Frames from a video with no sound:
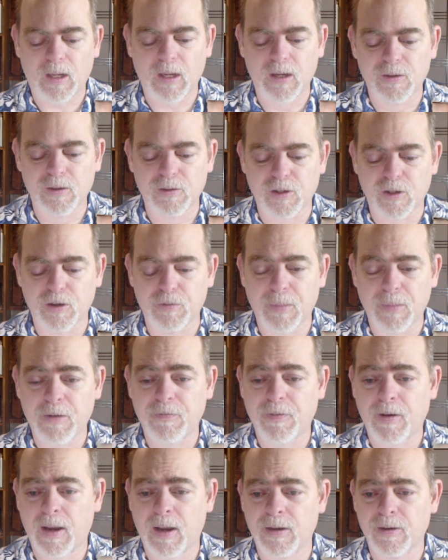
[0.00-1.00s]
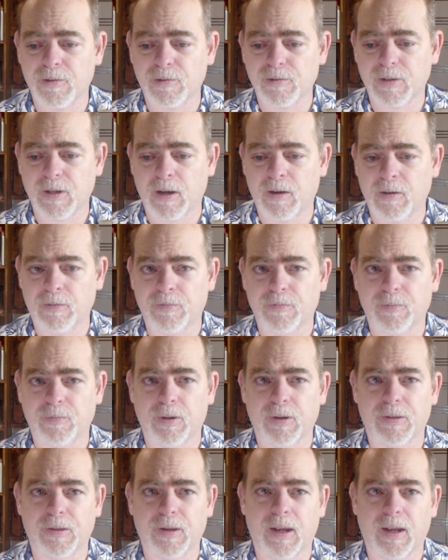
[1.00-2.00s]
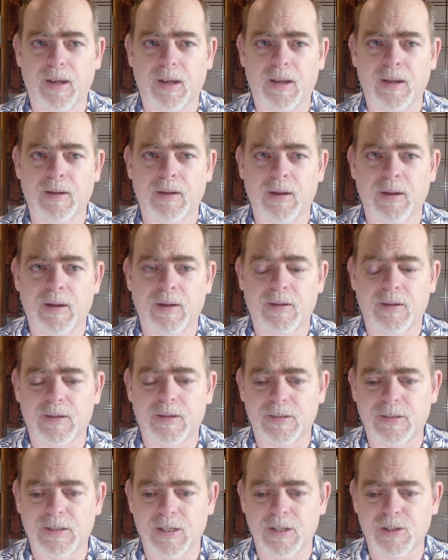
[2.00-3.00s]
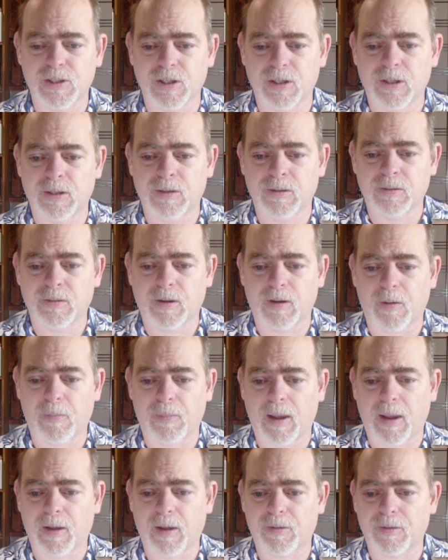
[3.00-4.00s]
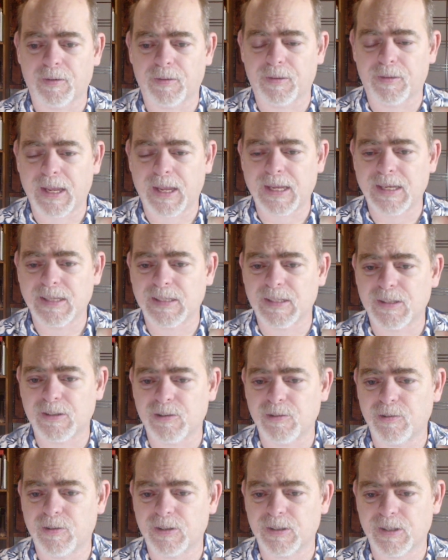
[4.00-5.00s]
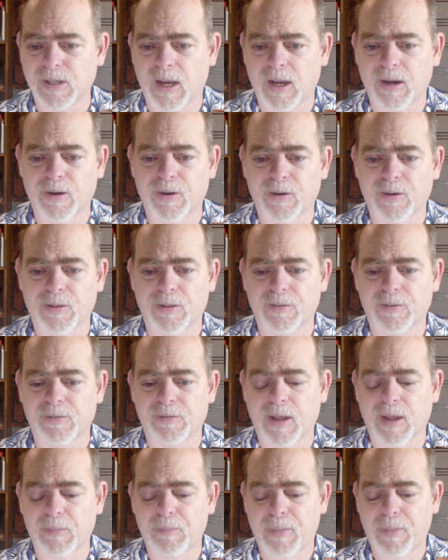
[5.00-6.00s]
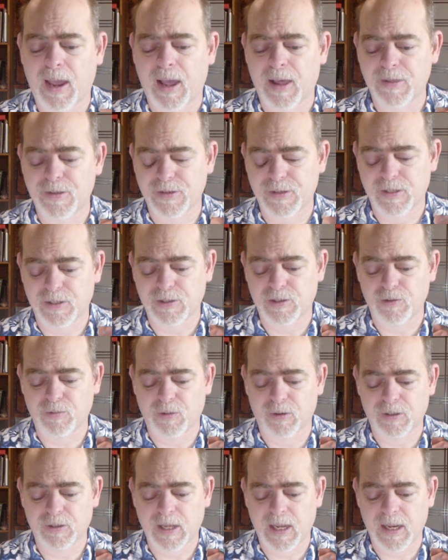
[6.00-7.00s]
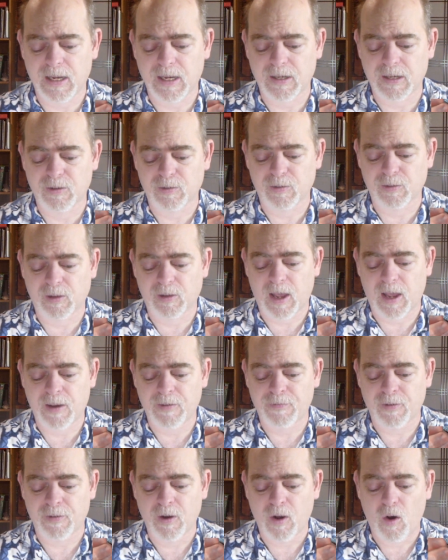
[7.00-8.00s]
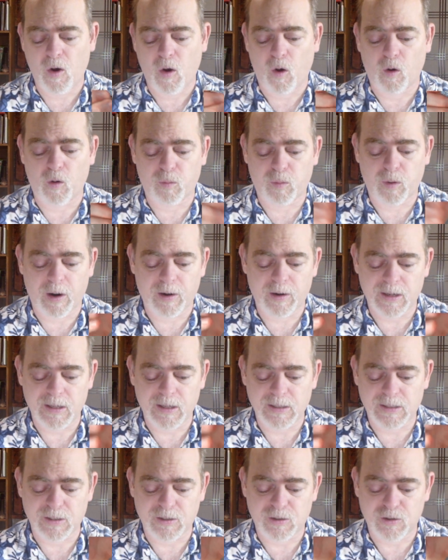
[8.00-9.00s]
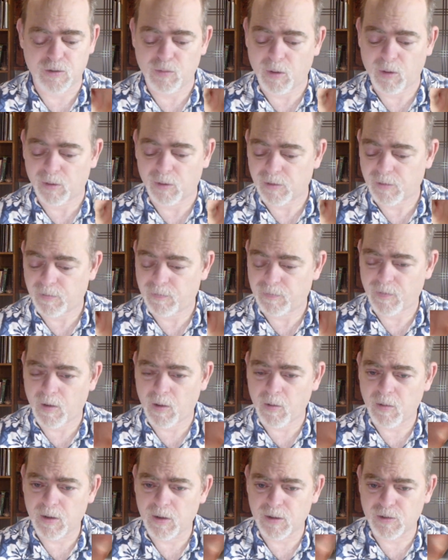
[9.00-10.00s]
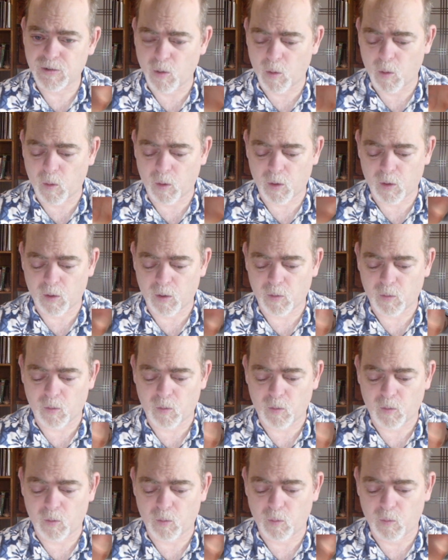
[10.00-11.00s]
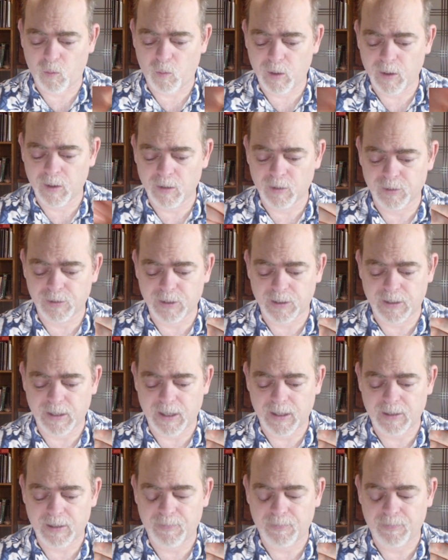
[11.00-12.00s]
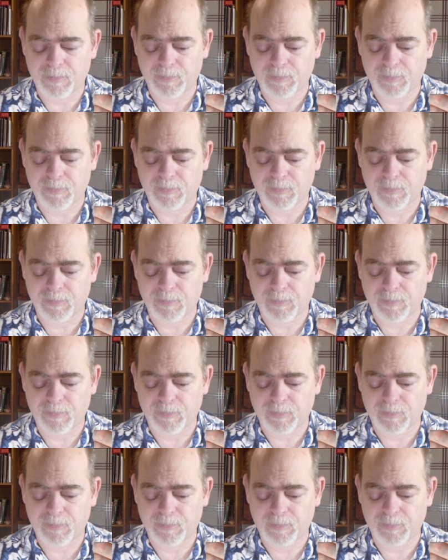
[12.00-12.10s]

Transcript: So you may find yourself with a decision about the things that you desire, the paths that you want to take in your life, or where it is that you want to focus your will today,